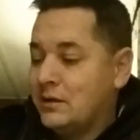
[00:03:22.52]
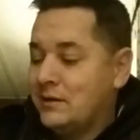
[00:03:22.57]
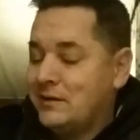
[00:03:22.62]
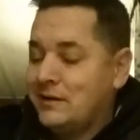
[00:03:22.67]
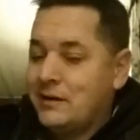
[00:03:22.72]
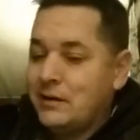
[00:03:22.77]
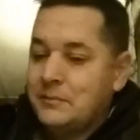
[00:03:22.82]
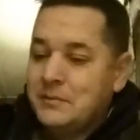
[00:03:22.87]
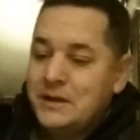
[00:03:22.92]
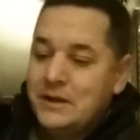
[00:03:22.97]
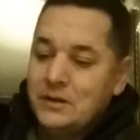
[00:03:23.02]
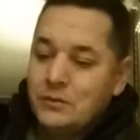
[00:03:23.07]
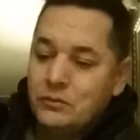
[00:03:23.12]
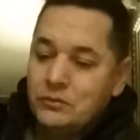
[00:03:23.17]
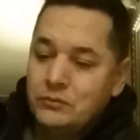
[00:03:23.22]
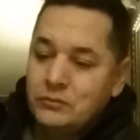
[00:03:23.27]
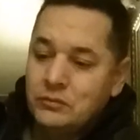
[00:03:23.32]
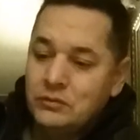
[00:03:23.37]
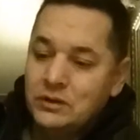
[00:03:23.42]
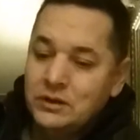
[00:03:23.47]
And I mean, it
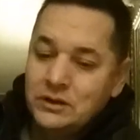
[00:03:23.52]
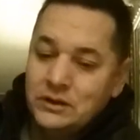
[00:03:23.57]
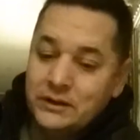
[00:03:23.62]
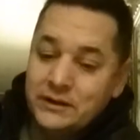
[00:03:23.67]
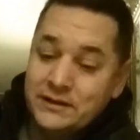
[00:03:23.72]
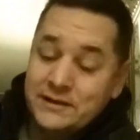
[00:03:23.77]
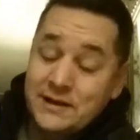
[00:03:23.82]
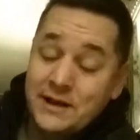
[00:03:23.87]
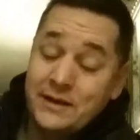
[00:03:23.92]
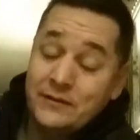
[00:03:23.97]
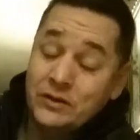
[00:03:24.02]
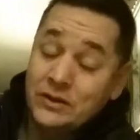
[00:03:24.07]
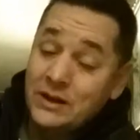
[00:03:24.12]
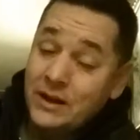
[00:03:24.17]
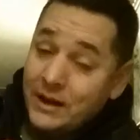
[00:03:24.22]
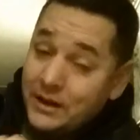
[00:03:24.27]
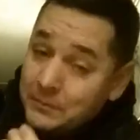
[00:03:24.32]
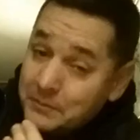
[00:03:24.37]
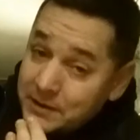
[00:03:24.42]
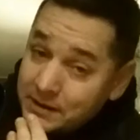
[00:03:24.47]
would really save a
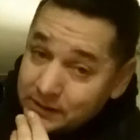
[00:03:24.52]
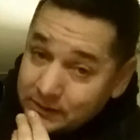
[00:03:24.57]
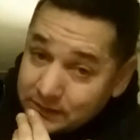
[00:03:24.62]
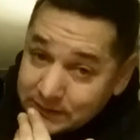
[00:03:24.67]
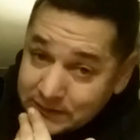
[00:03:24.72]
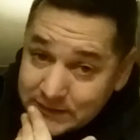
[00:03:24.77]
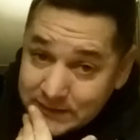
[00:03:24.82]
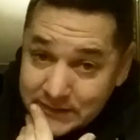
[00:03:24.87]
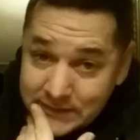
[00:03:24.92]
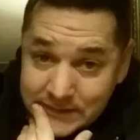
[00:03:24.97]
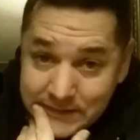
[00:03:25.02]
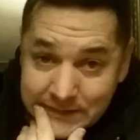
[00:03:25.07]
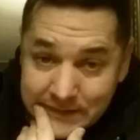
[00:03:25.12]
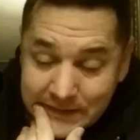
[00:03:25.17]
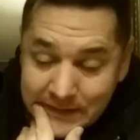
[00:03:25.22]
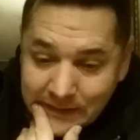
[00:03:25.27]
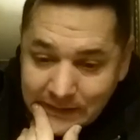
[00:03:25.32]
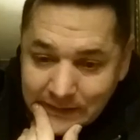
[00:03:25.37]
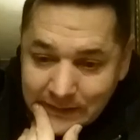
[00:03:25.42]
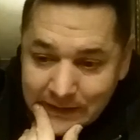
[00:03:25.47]
lot of marriages
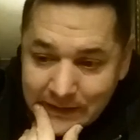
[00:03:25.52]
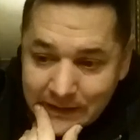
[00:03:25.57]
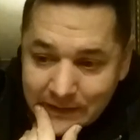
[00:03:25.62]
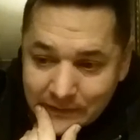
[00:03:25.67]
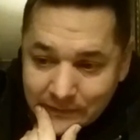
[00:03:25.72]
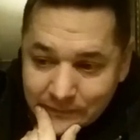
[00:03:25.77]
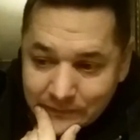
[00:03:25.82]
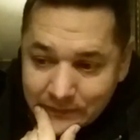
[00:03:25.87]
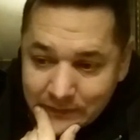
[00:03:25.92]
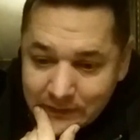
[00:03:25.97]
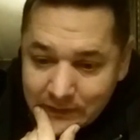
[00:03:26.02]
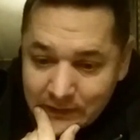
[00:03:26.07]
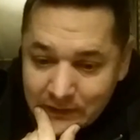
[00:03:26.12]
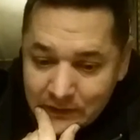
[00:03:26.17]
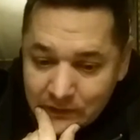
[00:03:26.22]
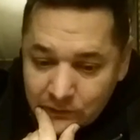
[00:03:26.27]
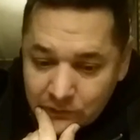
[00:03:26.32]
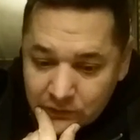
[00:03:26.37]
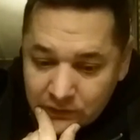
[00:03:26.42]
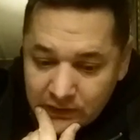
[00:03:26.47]
and a lot of
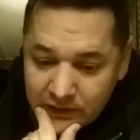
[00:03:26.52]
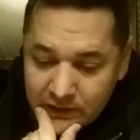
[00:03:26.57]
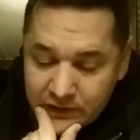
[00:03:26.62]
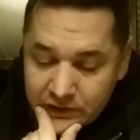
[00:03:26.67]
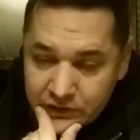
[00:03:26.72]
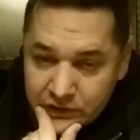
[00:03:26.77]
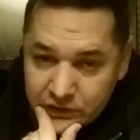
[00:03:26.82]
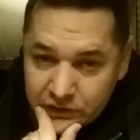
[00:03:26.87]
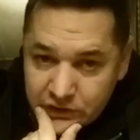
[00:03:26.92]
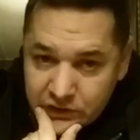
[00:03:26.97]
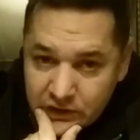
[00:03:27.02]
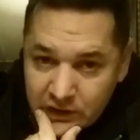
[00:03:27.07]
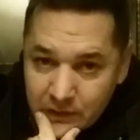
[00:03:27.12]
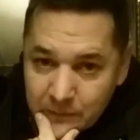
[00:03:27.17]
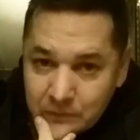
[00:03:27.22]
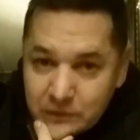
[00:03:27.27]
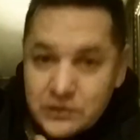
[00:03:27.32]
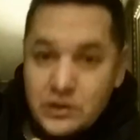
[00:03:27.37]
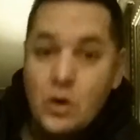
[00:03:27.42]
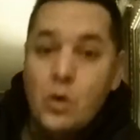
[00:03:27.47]

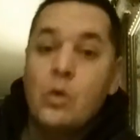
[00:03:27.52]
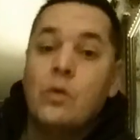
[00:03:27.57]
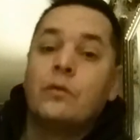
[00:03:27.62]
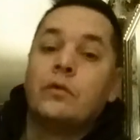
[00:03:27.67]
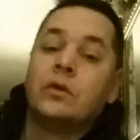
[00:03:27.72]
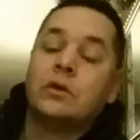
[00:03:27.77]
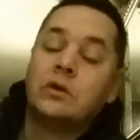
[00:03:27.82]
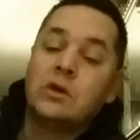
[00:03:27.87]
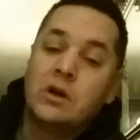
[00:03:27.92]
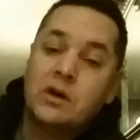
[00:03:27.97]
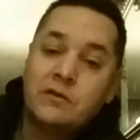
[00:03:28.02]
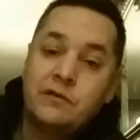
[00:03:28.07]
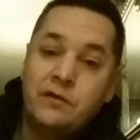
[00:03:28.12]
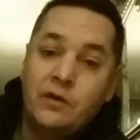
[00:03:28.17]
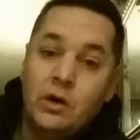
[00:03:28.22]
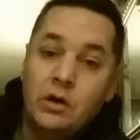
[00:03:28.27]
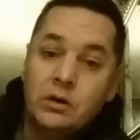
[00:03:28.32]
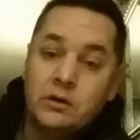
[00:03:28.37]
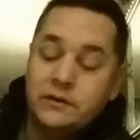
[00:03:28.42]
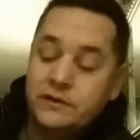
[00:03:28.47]
relationships to overlook
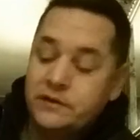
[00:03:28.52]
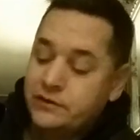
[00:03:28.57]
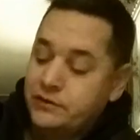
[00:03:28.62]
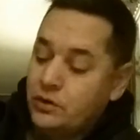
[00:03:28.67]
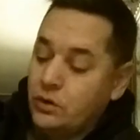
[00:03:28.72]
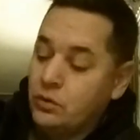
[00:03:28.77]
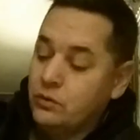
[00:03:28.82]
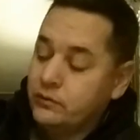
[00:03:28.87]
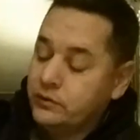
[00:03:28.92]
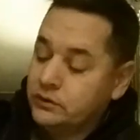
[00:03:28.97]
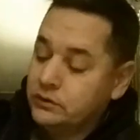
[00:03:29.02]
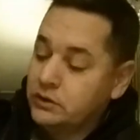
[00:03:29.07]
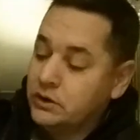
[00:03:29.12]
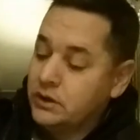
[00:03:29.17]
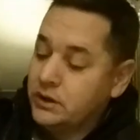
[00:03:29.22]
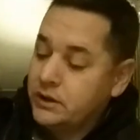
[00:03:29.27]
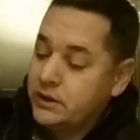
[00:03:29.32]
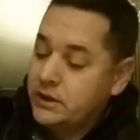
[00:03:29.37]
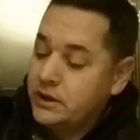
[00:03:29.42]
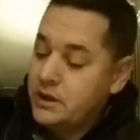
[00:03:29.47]
faults, to
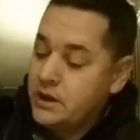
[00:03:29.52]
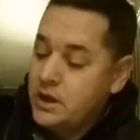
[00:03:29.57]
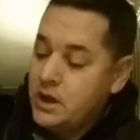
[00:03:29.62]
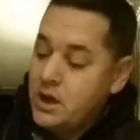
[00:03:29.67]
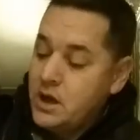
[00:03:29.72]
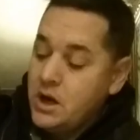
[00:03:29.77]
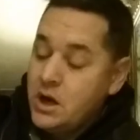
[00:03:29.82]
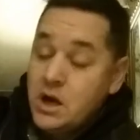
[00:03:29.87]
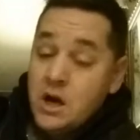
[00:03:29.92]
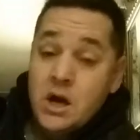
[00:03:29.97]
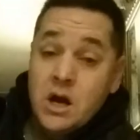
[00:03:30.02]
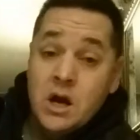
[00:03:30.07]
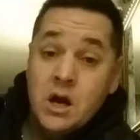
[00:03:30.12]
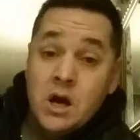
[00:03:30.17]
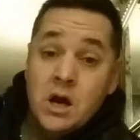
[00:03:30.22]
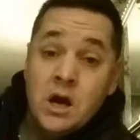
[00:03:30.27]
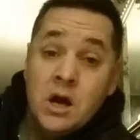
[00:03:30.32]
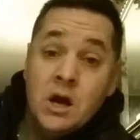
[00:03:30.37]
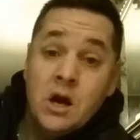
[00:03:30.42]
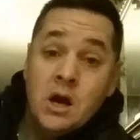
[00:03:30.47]
overlook
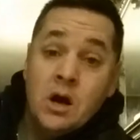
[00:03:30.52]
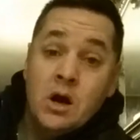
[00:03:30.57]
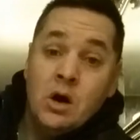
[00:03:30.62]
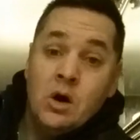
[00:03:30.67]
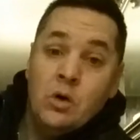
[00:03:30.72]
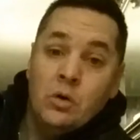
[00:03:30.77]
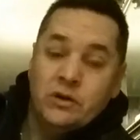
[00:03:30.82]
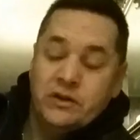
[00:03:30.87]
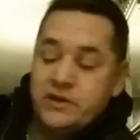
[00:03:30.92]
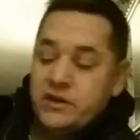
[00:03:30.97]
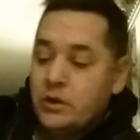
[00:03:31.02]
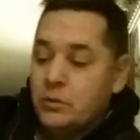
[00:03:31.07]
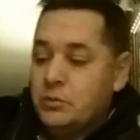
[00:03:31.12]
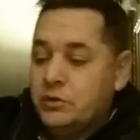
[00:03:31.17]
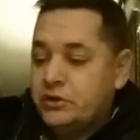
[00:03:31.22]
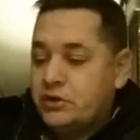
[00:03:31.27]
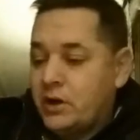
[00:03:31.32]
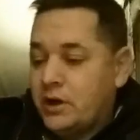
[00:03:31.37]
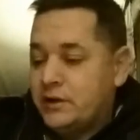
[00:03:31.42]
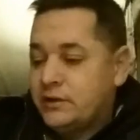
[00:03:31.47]
when
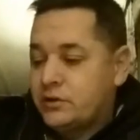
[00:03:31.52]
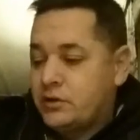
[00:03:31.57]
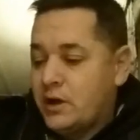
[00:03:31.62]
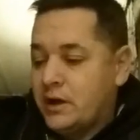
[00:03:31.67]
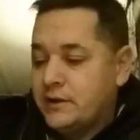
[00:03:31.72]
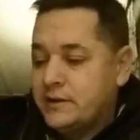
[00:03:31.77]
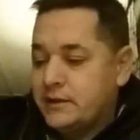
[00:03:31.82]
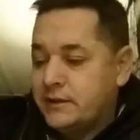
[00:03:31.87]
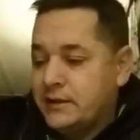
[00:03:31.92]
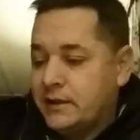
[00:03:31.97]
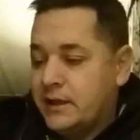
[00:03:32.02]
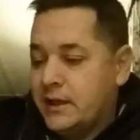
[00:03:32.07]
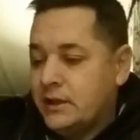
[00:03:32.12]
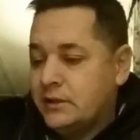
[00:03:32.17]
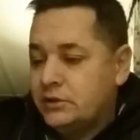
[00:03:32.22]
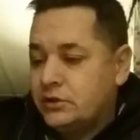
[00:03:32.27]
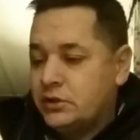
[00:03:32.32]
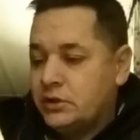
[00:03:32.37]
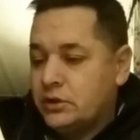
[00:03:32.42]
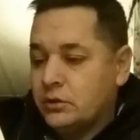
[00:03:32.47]
someone transgresses
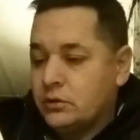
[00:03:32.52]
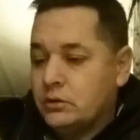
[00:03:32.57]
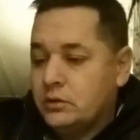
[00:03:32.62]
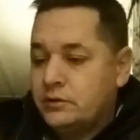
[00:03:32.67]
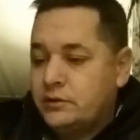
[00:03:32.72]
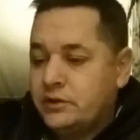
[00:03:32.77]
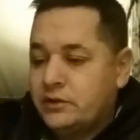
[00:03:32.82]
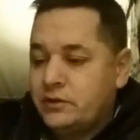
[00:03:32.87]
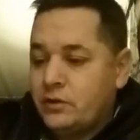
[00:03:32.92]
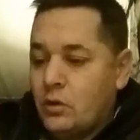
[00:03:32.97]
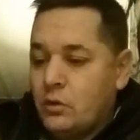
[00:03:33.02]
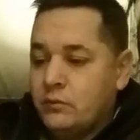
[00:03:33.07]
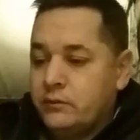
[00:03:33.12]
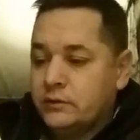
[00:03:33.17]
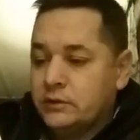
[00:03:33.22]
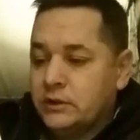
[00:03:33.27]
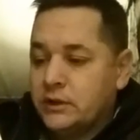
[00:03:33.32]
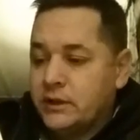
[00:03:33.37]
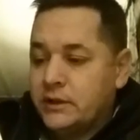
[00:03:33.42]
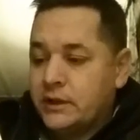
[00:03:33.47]
against you, just to
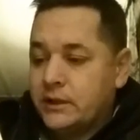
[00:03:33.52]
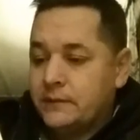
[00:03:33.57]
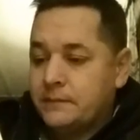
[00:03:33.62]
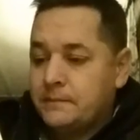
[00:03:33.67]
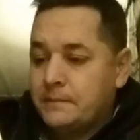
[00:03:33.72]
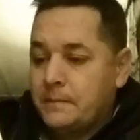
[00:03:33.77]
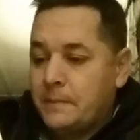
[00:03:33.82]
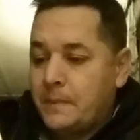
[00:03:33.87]
overlook it.